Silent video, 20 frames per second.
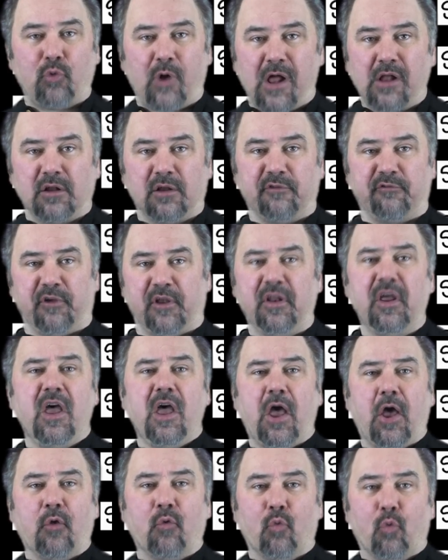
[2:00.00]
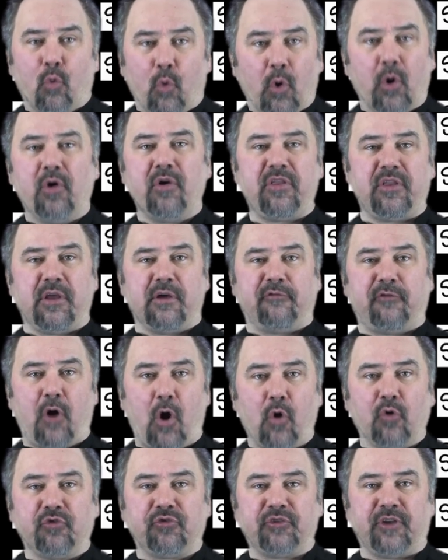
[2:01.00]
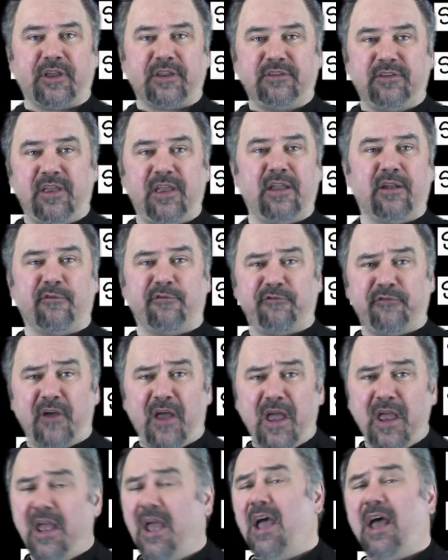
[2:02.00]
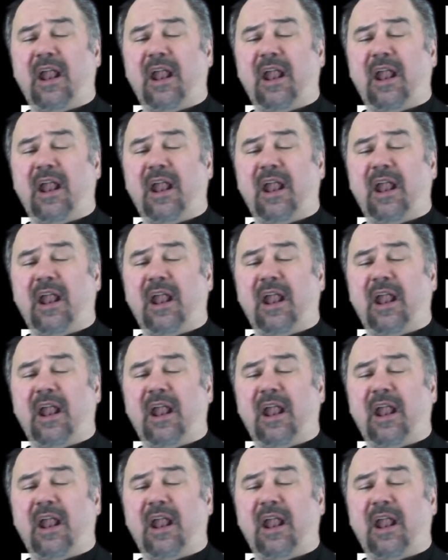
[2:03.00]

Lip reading: relevant and worthy of hosts like Tina Fey,